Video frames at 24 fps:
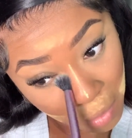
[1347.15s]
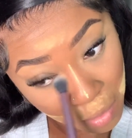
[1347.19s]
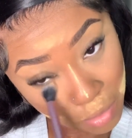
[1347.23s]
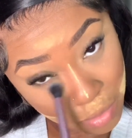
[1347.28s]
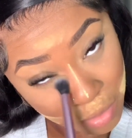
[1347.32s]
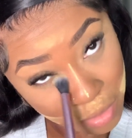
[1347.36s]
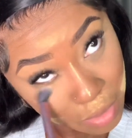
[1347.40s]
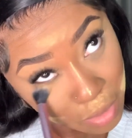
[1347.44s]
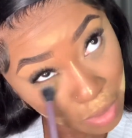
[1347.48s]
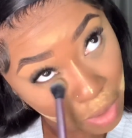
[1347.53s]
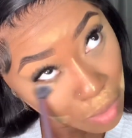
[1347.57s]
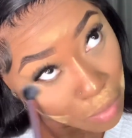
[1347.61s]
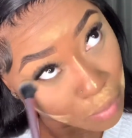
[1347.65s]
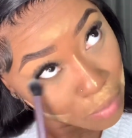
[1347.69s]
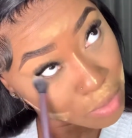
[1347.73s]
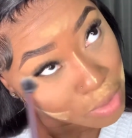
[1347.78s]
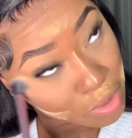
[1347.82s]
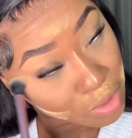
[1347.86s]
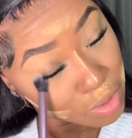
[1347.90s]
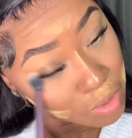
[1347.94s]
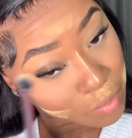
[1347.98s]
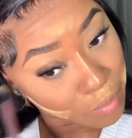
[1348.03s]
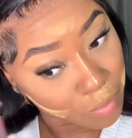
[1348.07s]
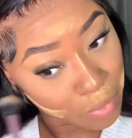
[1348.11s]
So now we're
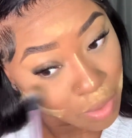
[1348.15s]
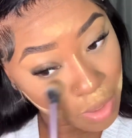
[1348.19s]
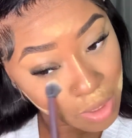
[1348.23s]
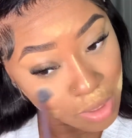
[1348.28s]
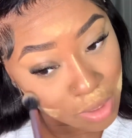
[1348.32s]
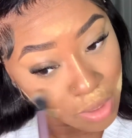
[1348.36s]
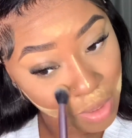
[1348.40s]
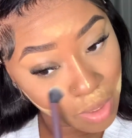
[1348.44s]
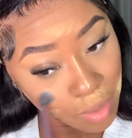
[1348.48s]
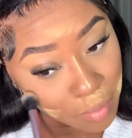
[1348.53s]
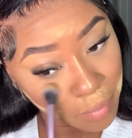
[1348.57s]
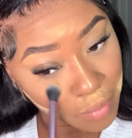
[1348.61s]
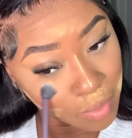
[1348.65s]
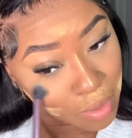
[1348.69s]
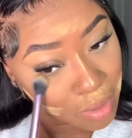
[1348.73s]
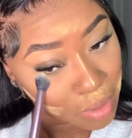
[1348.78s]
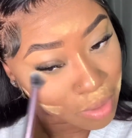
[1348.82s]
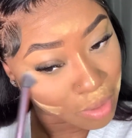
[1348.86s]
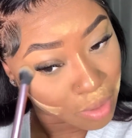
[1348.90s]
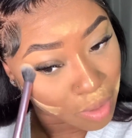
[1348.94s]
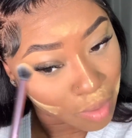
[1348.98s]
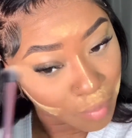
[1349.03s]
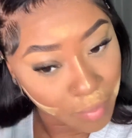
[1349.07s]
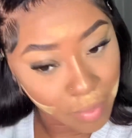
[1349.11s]
just brushing up,
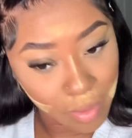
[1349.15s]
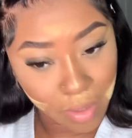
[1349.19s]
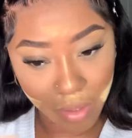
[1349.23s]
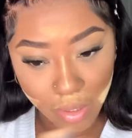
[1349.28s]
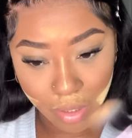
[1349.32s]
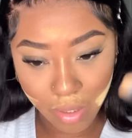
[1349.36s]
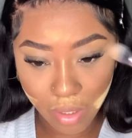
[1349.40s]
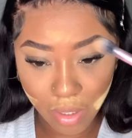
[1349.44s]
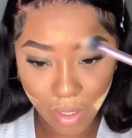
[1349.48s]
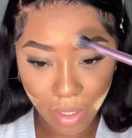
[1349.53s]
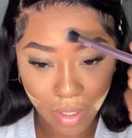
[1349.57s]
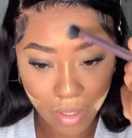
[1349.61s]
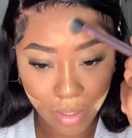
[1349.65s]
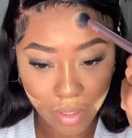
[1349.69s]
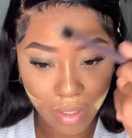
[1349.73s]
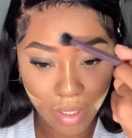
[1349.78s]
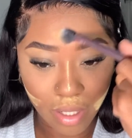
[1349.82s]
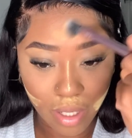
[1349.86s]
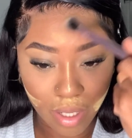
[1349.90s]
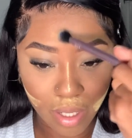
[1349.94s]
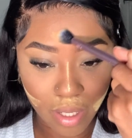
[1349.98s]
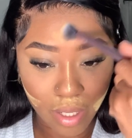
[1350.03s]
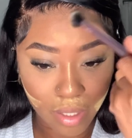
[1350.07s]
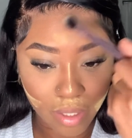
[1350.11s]
cleaning up under the
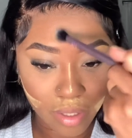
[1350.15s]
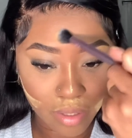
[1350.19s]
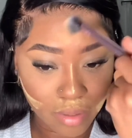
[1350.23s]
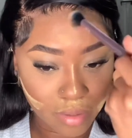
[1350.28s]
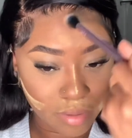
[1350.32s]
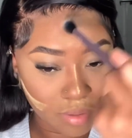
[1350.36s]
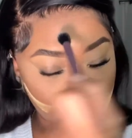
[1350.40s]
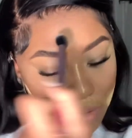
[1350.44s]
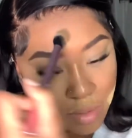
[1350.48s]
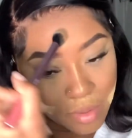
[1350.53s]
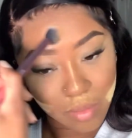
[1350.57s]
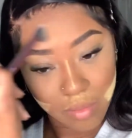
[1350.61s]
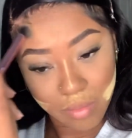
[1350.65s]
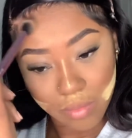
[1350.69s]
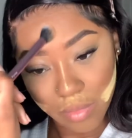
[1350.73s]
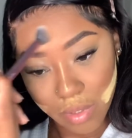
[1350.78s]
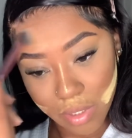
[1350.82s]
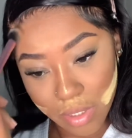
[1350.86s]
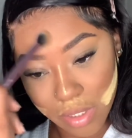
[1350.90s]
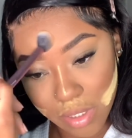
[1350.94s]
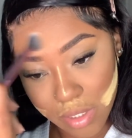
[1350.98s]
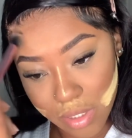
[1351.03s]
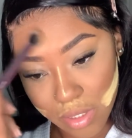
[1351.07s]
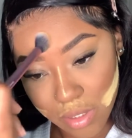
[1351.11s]
eye.
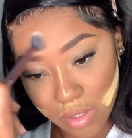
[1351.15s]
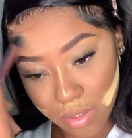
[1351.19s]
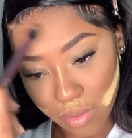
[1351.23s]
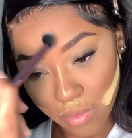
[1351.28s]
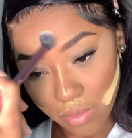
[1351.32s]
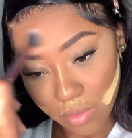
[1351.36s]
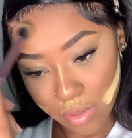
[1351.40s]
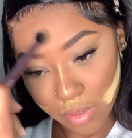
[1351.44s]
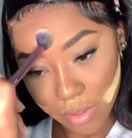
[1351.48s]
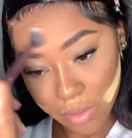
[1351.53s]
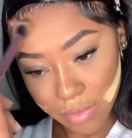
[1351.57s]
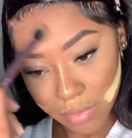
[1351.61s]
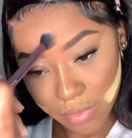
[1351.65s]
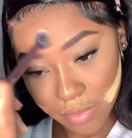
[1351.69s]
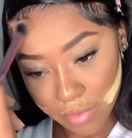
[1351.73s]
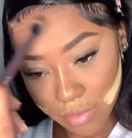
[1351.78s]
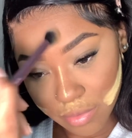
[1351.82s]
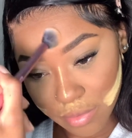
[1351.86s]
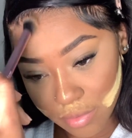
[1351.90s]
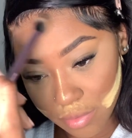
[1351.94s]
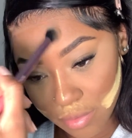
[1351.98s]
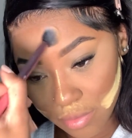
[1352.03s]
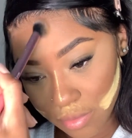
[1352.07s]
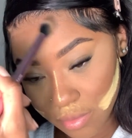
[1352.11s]
Brush this off.
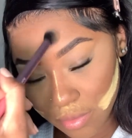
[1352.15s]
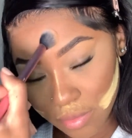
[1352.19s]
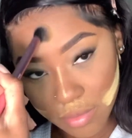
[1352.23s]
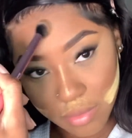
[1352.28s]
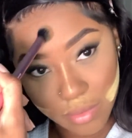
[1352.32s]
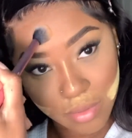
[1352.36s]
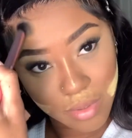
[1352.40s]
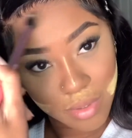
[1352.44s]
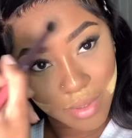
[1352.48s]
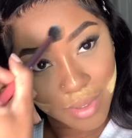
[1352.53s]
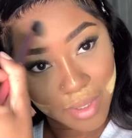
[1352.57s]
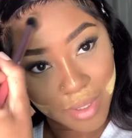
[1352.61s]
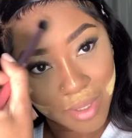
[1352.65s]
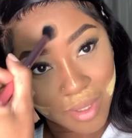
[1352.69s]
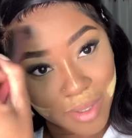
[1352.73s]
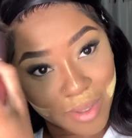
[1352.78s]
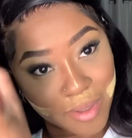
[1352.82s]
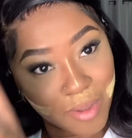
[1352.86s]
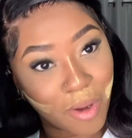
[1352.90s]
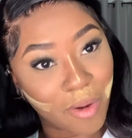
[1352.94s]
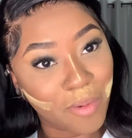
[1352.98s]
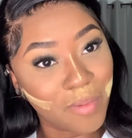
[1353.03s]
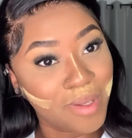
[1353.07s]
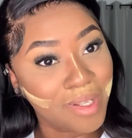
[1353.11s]

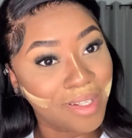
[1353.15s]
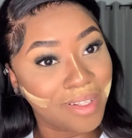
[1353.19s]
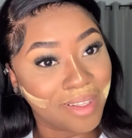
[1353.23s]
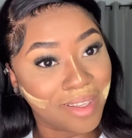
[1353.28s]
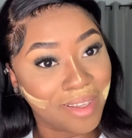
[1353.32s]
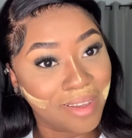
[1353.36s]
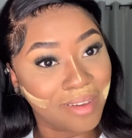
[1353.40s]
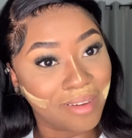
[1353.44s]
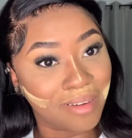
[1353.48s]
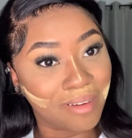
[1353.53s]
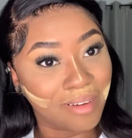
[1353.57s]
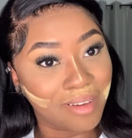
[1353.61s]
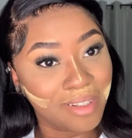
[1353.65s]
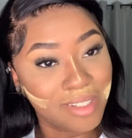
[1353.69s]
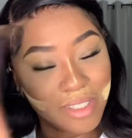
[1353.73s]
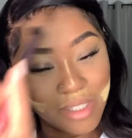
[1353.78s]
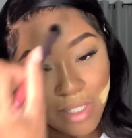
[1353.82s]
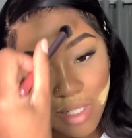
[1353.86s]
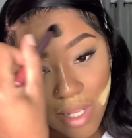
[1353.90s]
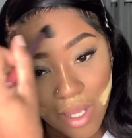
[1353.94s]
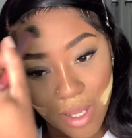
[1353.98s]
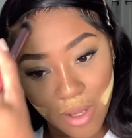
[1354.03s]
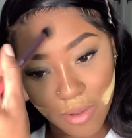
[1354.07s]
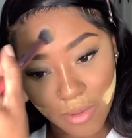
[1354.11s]
Y'all be looking good, you
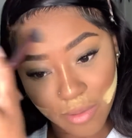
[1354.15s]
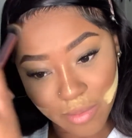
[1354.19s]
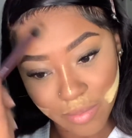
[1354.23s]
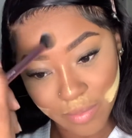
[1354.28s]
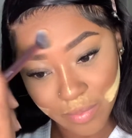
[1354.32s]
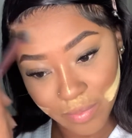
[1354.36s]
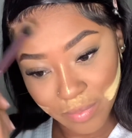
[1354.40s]
know.